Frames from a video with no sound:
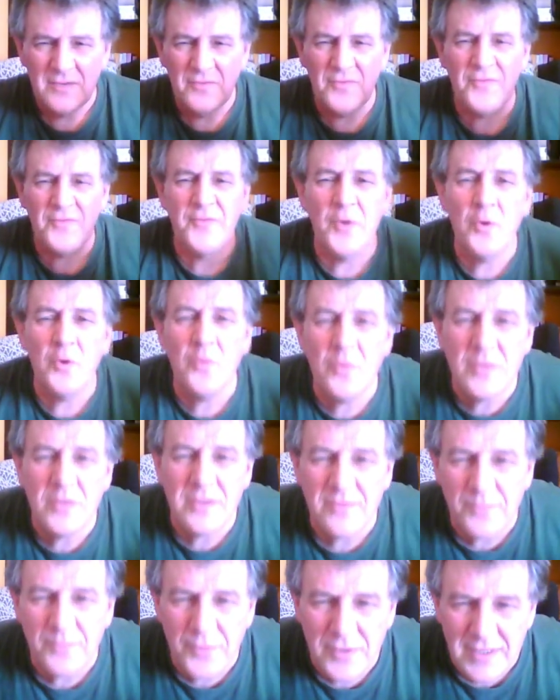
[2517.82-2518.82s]
food
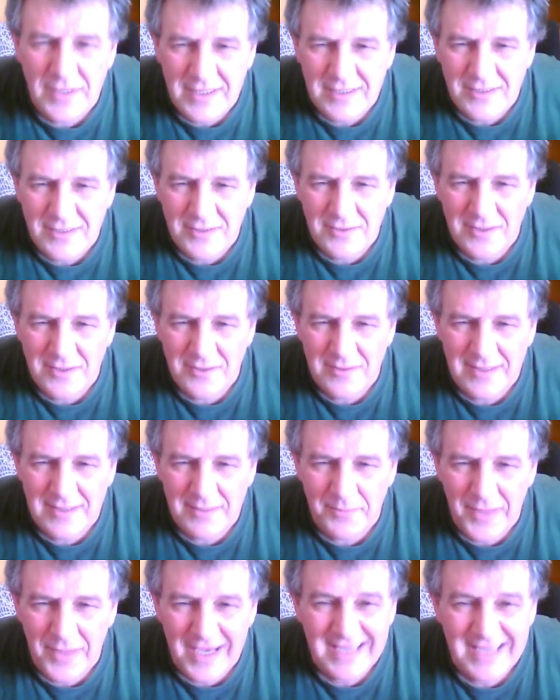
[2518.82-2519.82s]
you've put into you in the
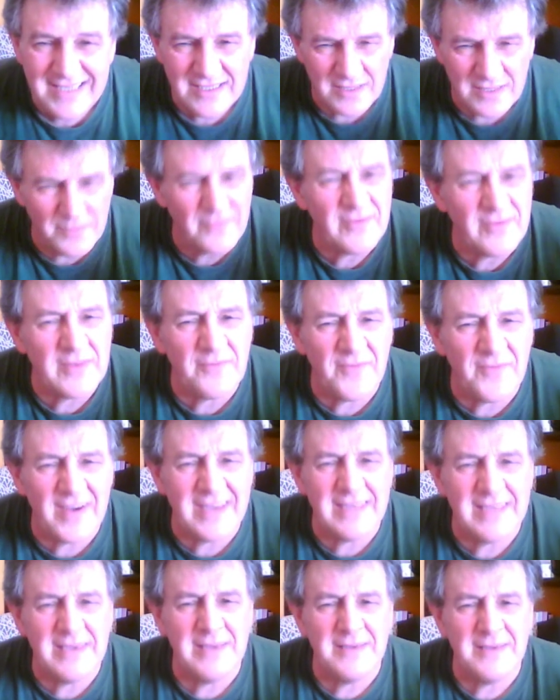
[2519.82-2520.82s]
past, some
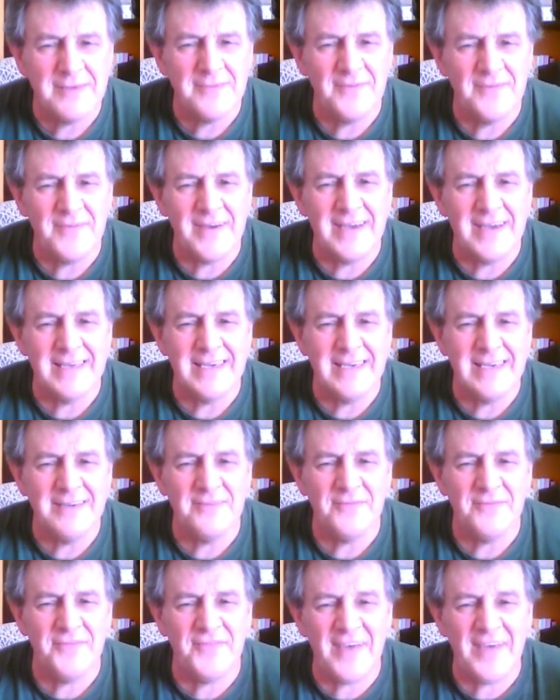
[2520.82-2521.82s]
very, very
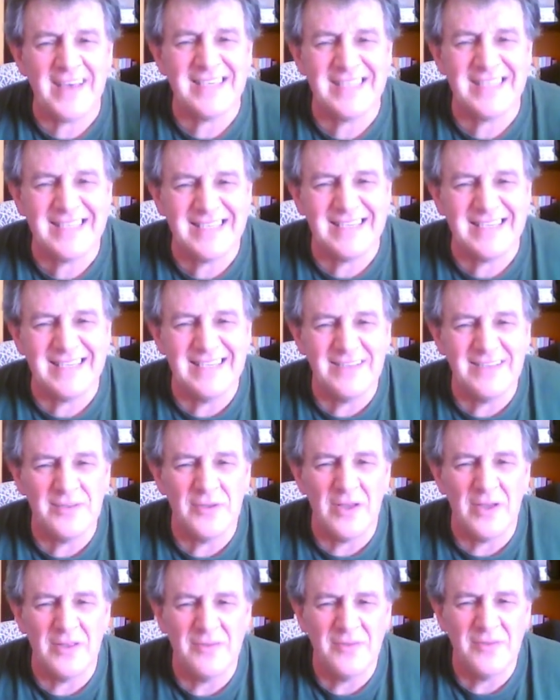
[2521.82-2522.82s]
fast
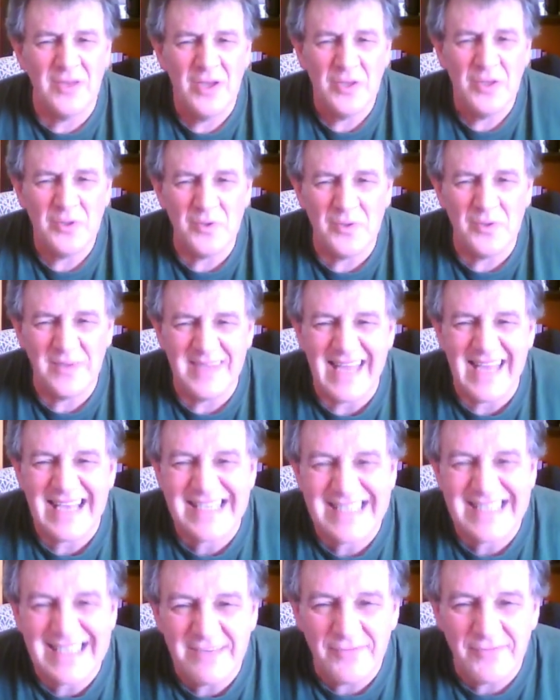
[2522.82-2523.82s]
and
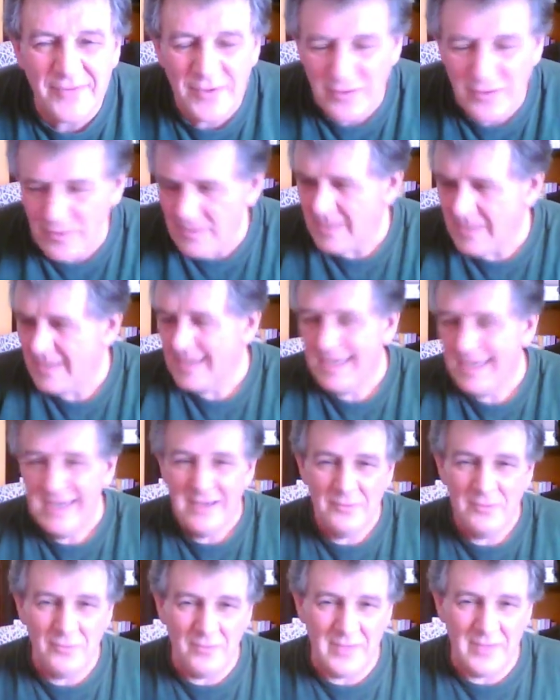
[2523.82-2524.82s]
nasty food.
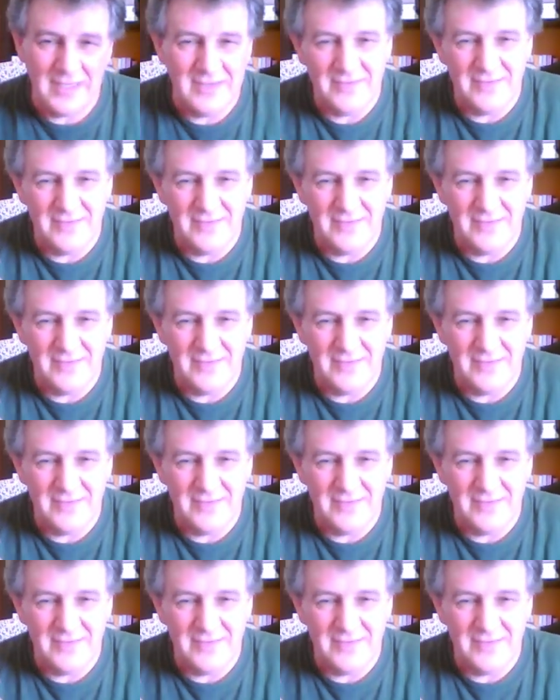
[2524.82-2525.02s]
When you've